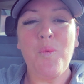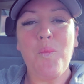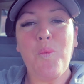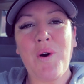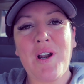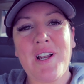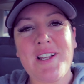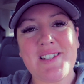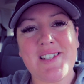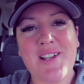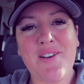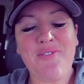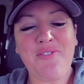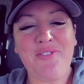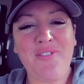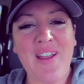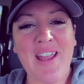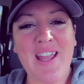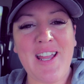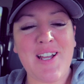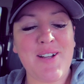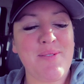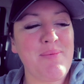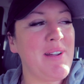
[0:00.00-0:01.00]
What is up,
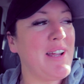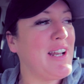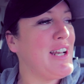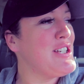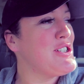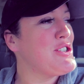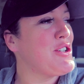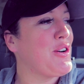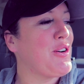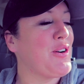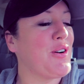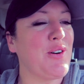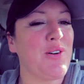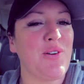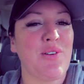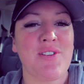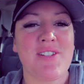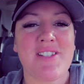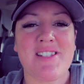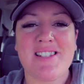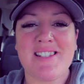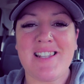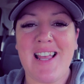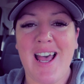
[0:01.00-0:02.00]
fam? It is your girl
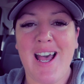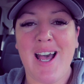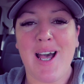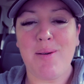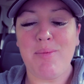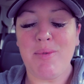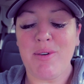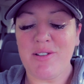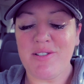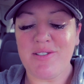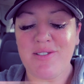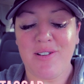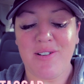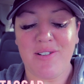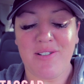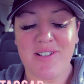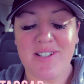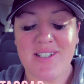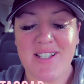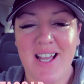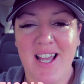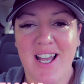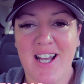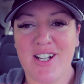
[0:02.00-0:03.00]
Sab, also known
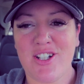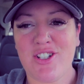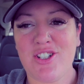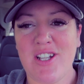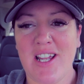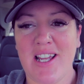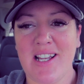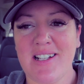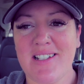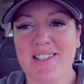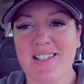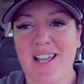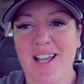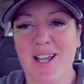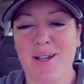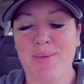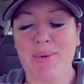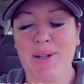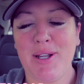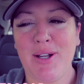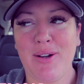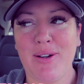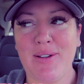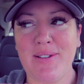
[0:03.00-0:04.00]
as #Sab
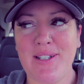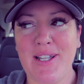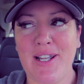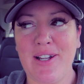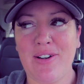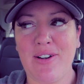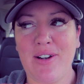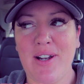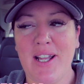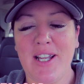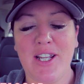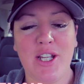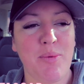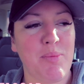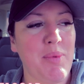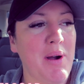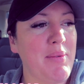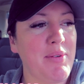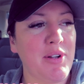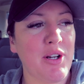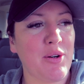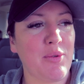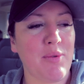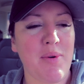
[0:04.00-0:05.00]
here on the internet. You
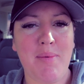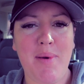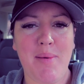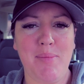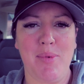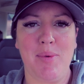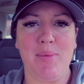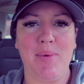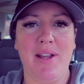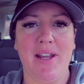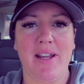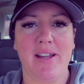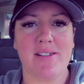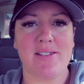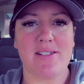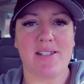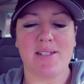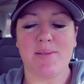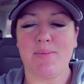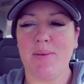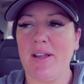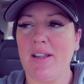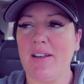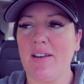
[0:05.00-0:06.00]
probably don't remember me because
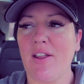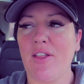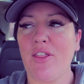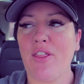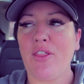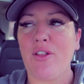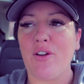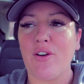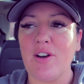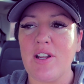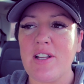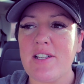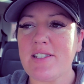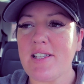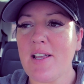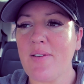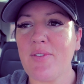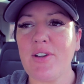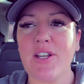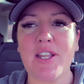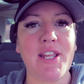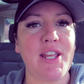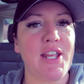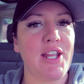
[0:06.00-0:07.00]
it's been
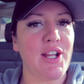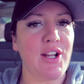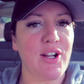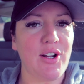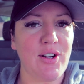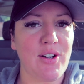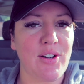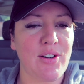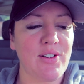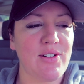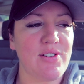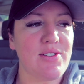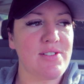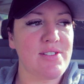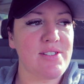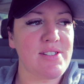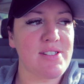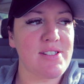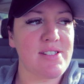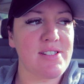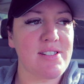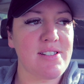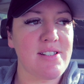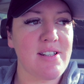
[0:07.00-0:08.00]
37
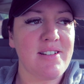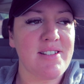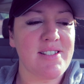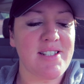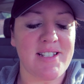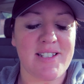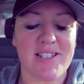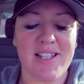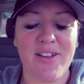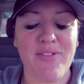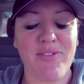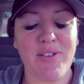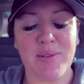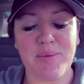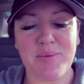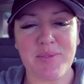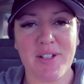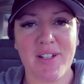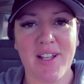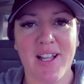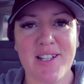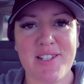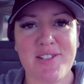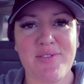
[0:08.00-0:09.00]
years since I filmed
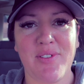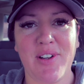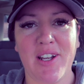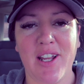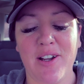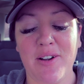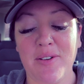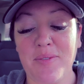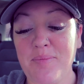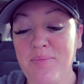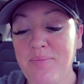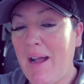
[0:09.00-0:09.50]
the last video.